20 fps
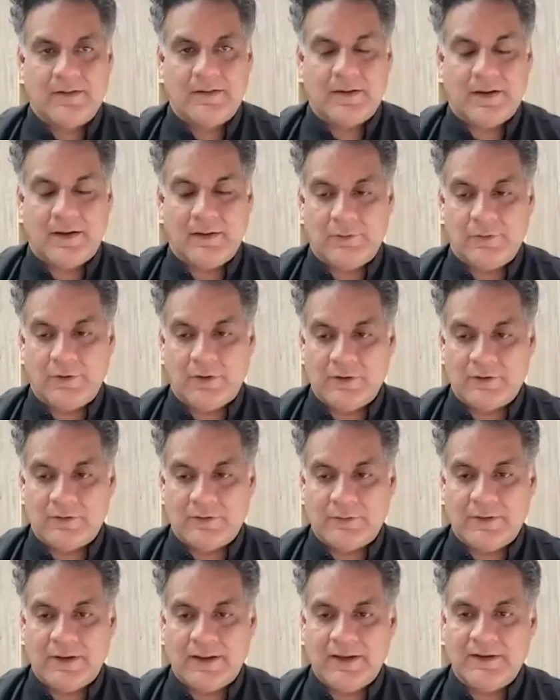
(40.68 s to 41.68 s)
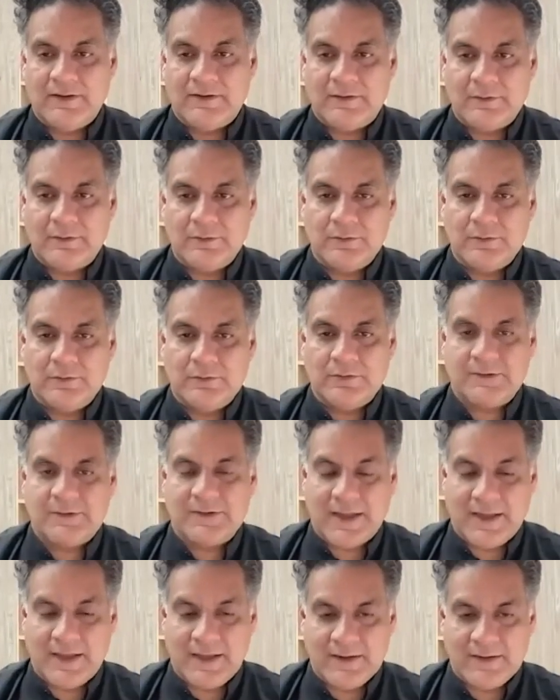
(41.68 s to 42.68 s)
I would also like to
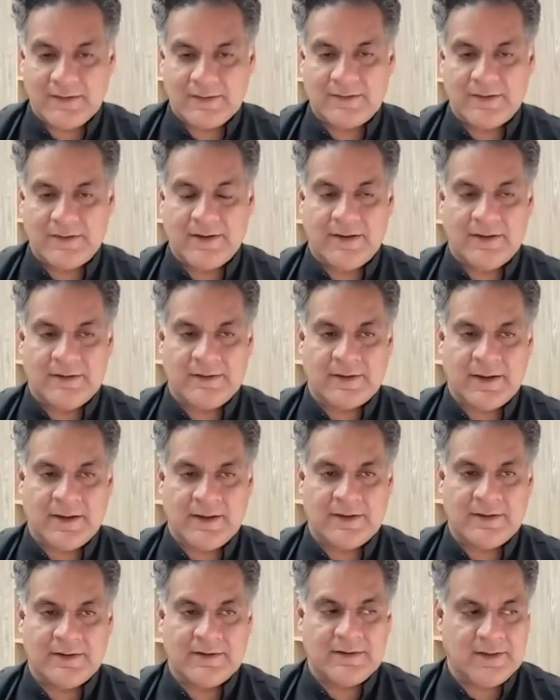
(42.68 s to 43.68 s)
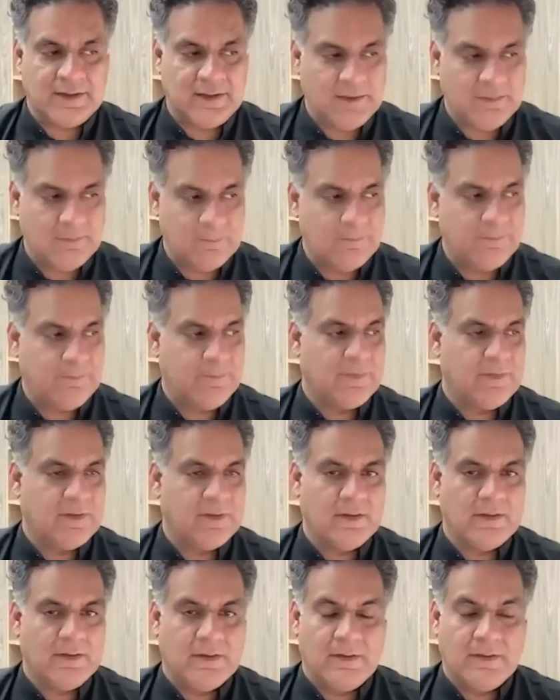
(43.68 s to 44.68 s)
thank the entire team,
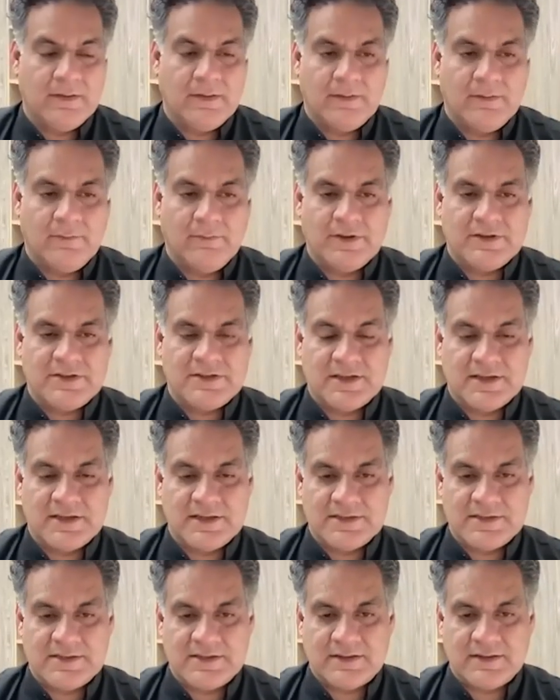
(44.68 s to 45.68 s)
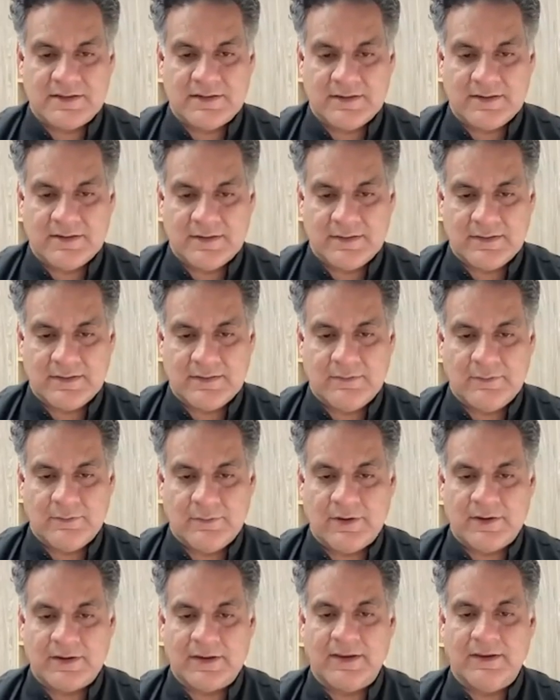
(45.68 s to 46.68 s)
which is
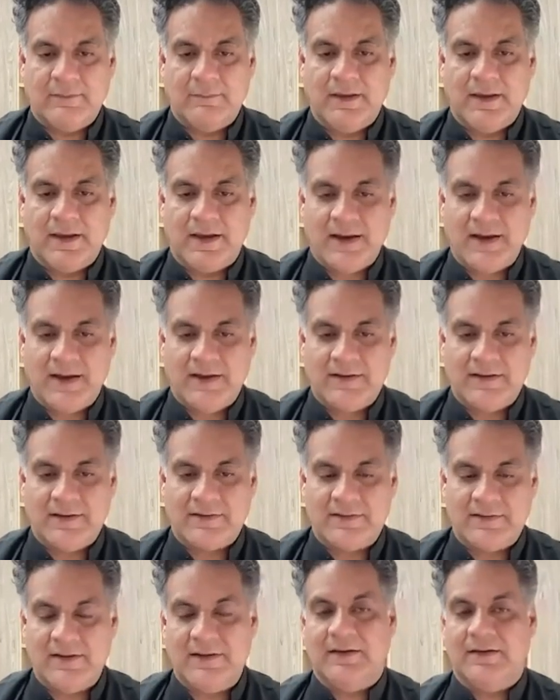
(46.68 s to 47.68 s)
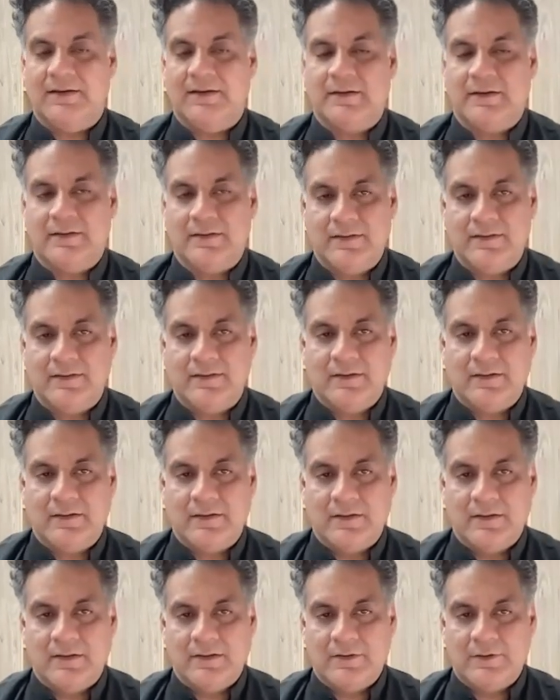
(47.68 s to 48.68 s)
working behind the scene
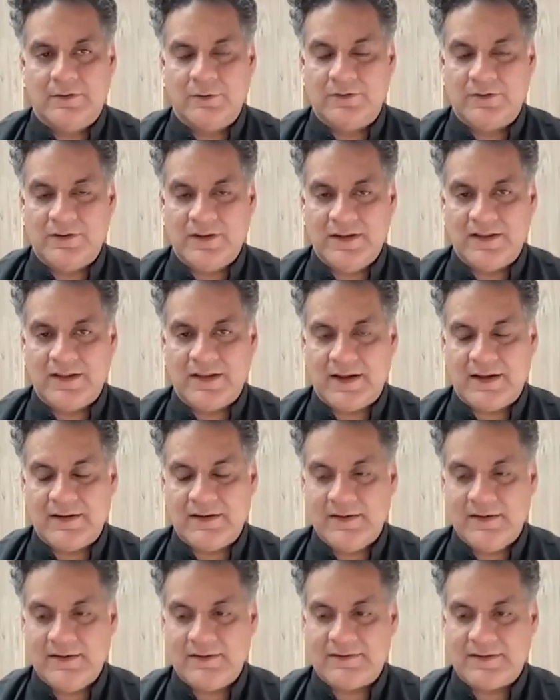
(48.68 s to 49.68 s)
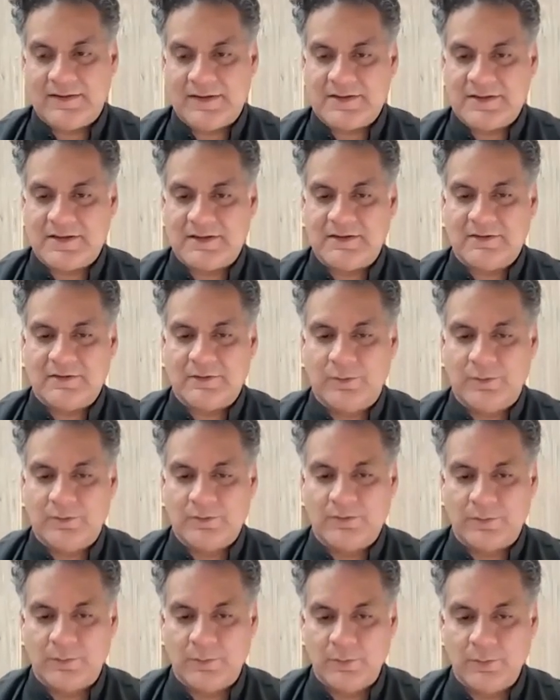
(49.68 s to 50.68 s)
to see that these sessions go
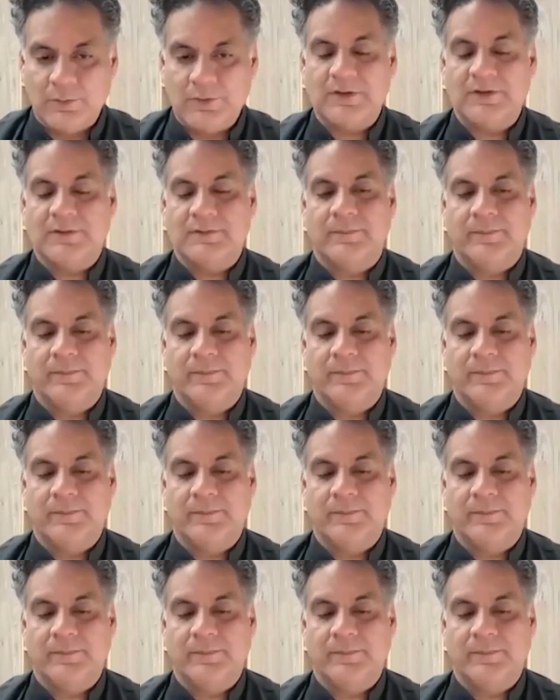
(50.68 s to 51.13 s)
smooth.